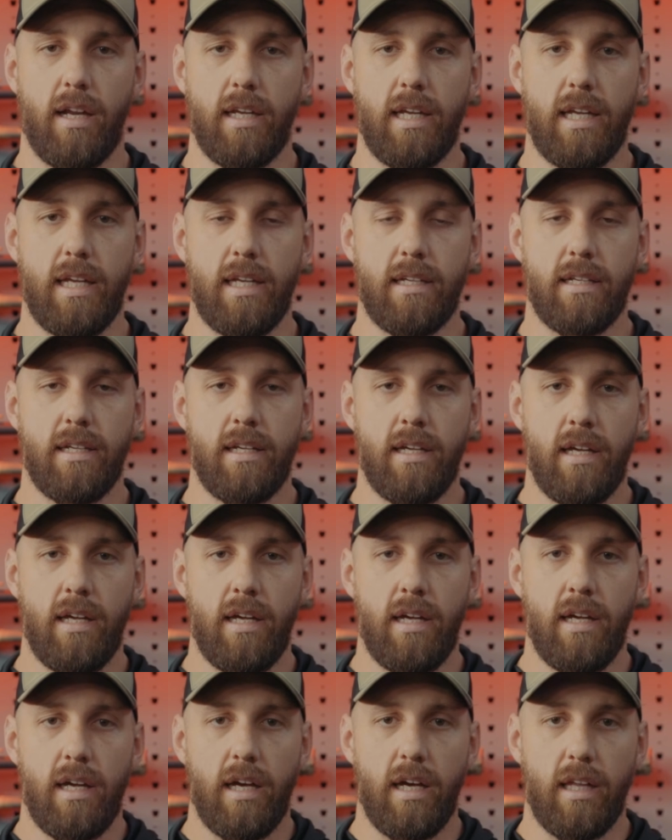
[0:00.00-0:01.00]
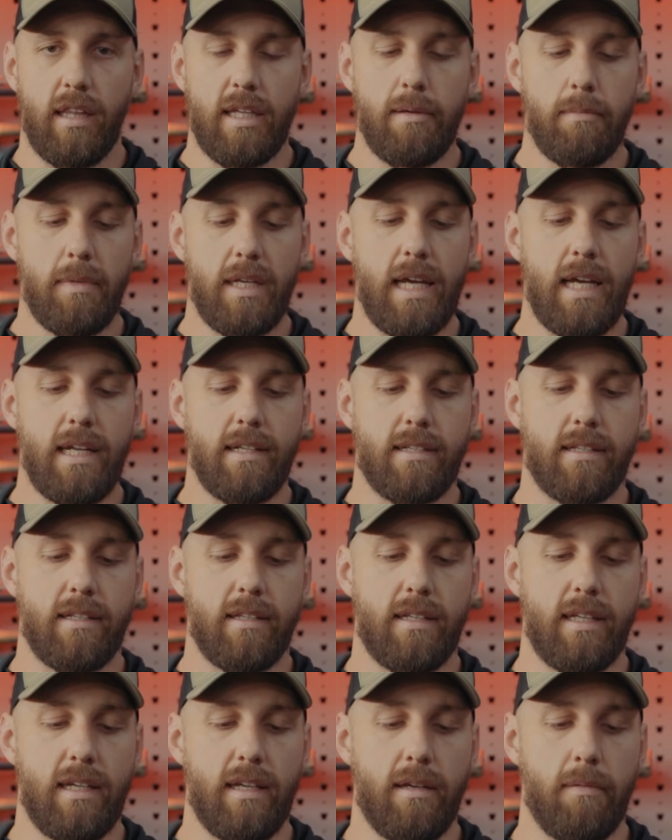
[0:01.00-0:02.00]
It eliminates
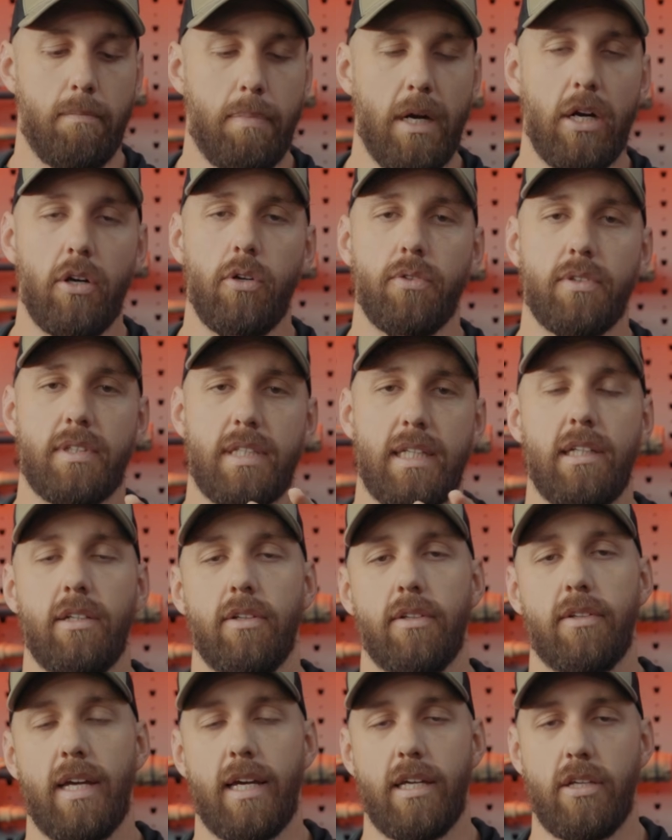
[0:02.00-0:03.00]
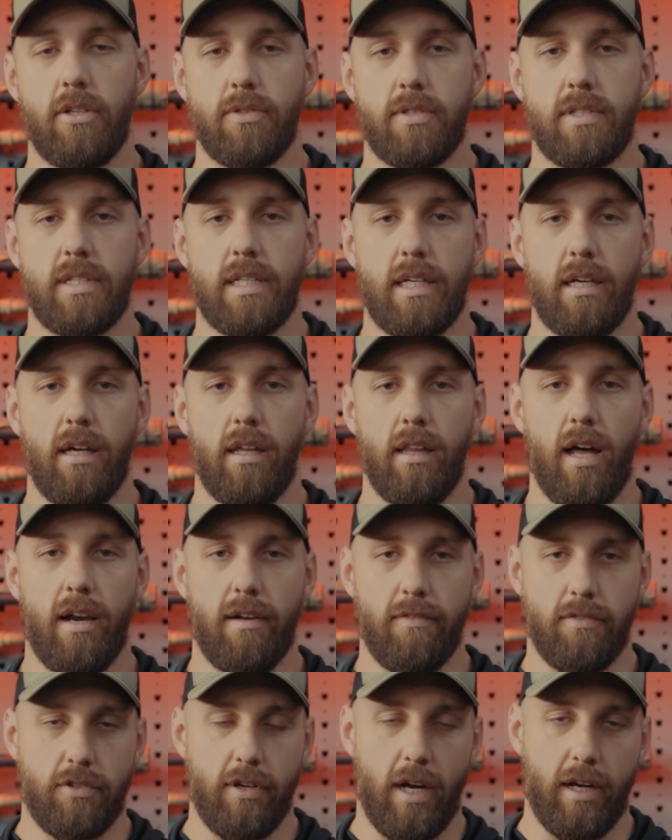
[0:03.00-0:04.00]
the barrel tilt that you see a lot
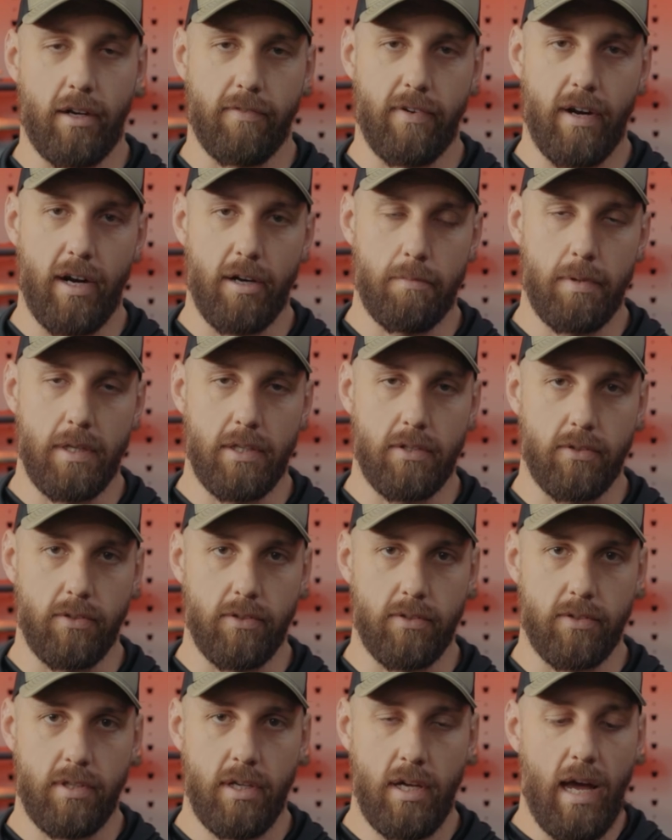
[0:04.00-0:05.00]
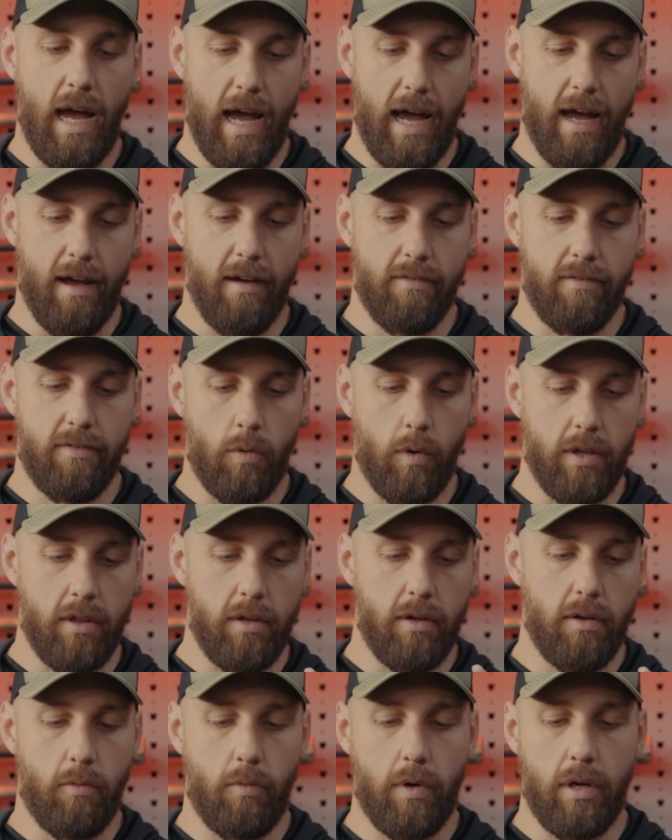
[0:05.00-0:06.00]
of striker fired pistols have,
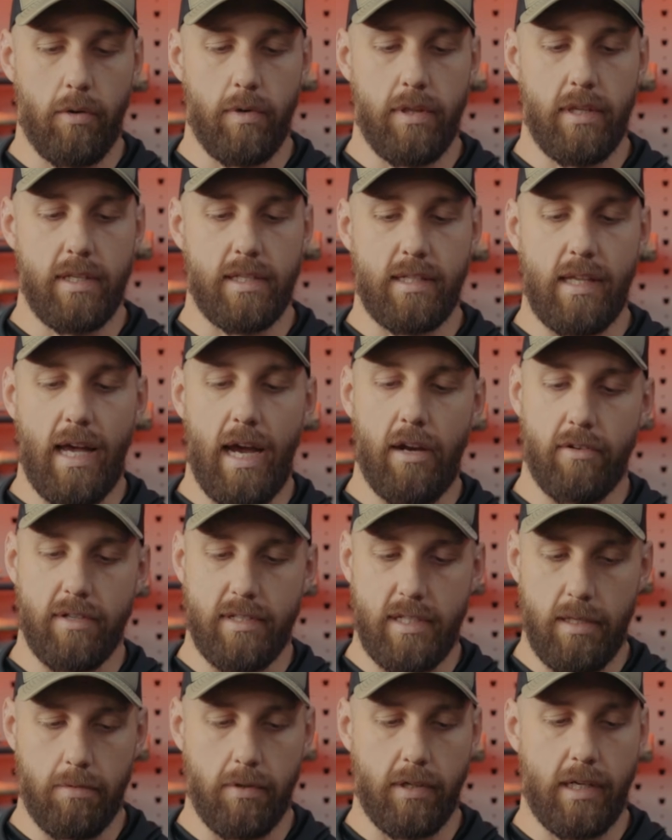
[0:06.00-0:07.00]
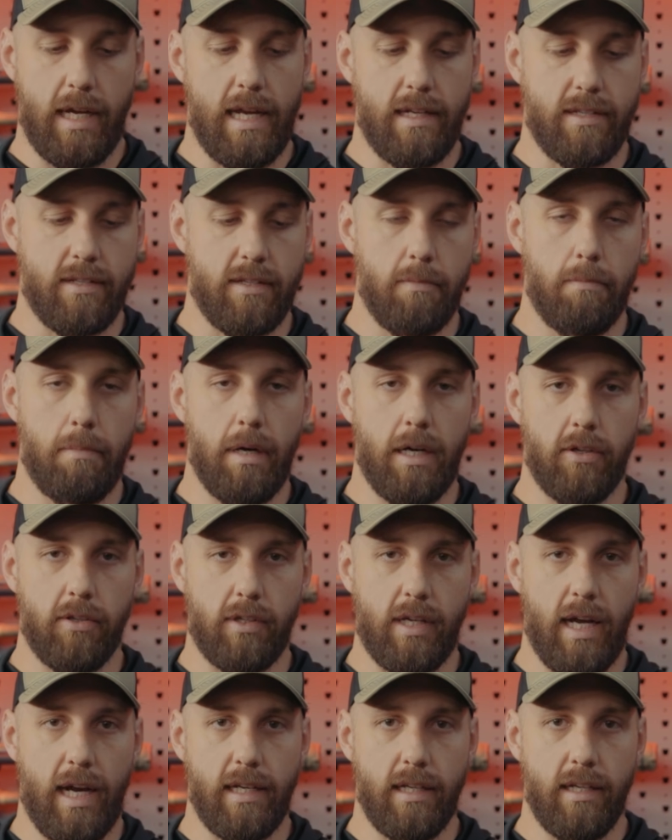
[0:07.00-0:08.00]
where when the slide reciprocates, the barrel
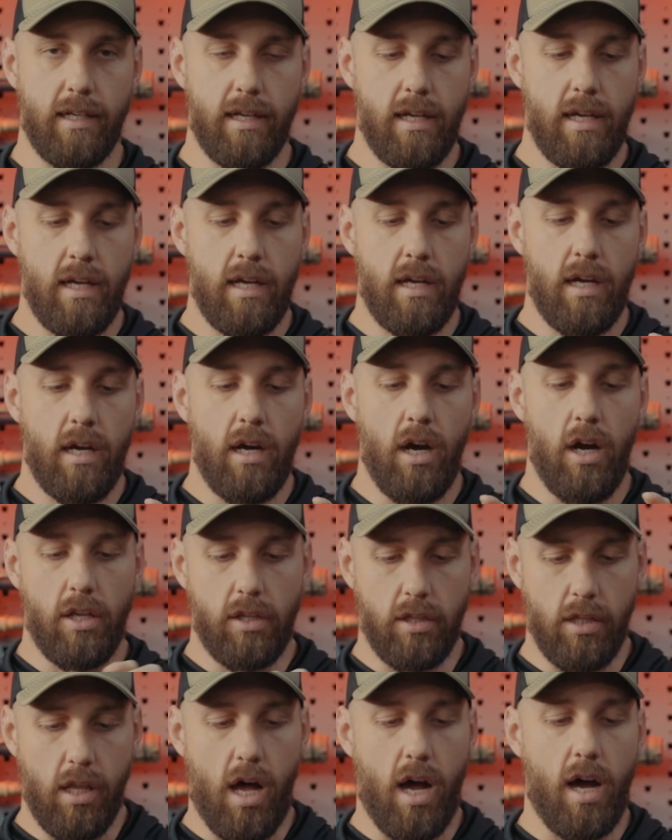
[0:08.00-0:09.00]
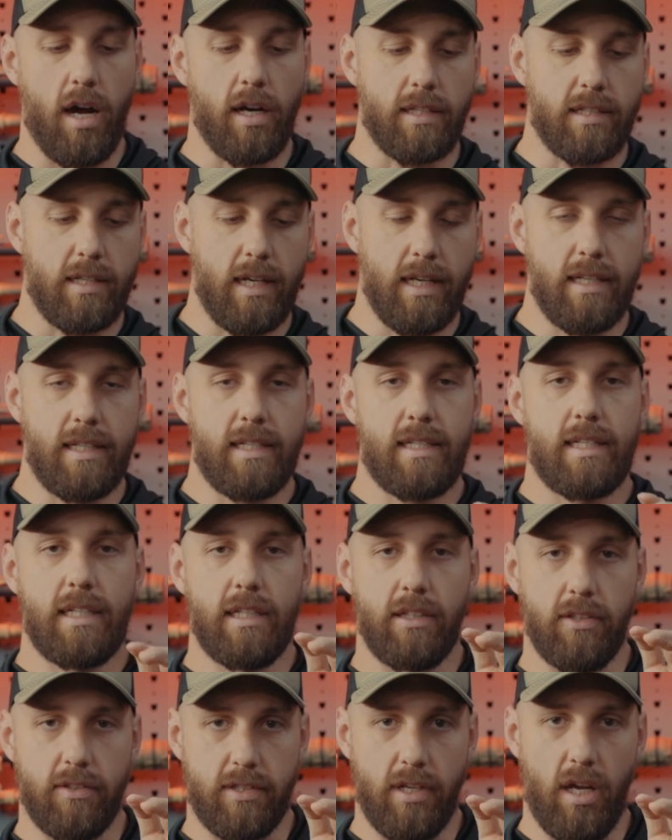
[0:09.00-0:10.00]
kind of unlocks and
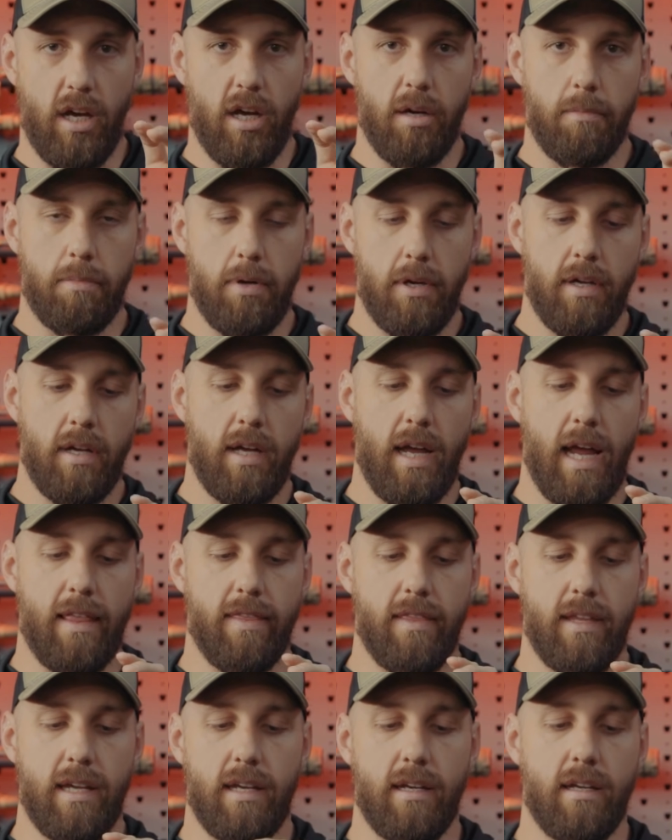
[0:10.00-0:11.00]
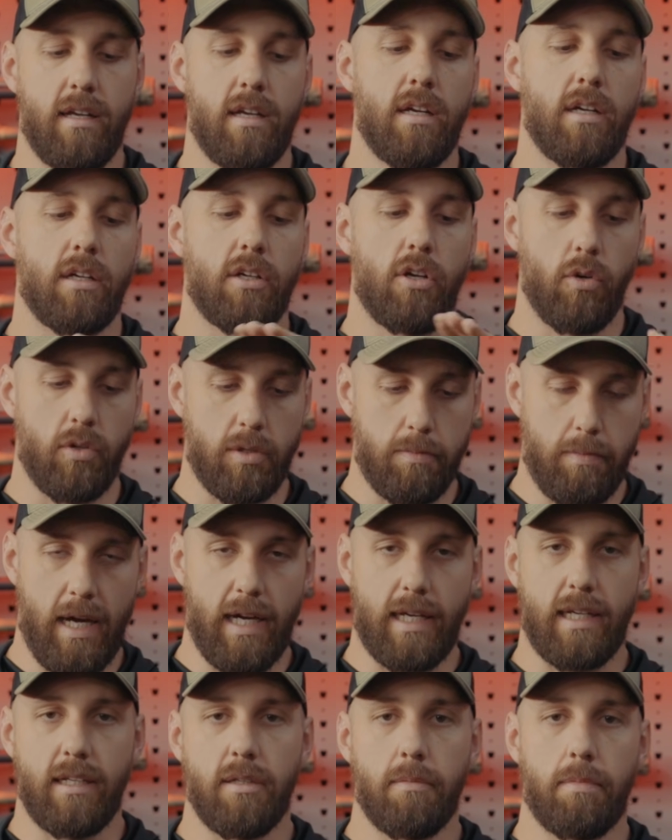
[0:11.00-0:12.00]
tilts up and then goes
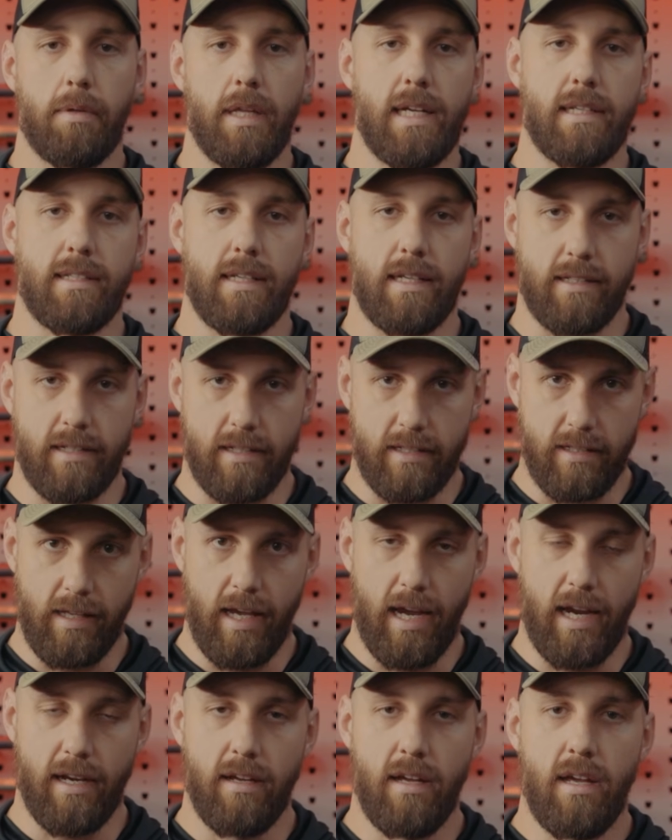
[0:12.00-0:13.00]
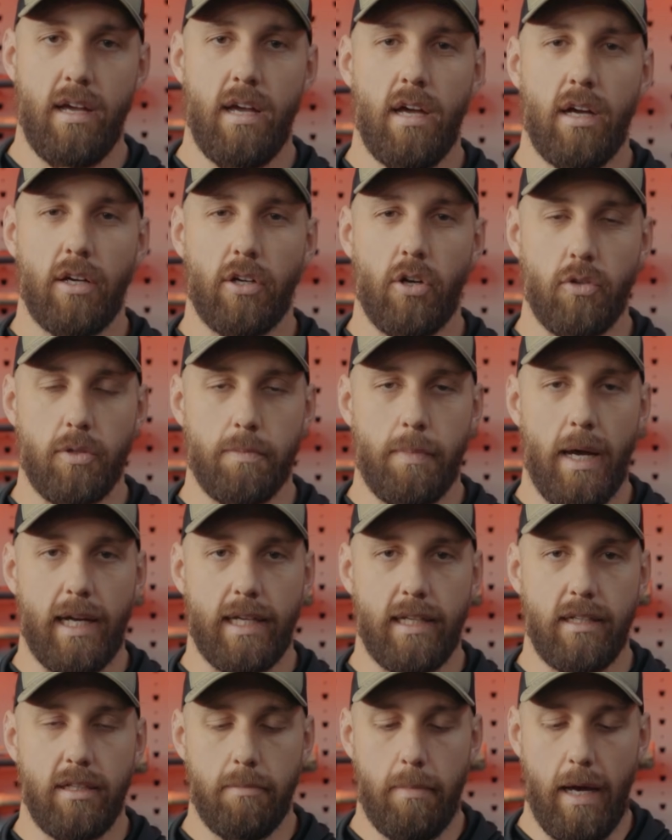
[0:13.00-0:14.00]
back into place as the slide goes
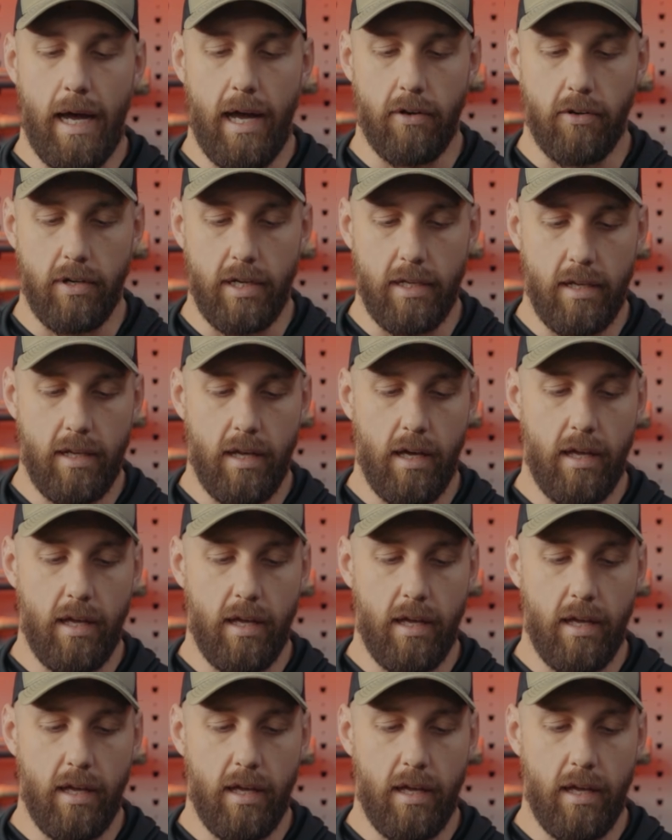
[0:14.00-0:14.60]
back into battery.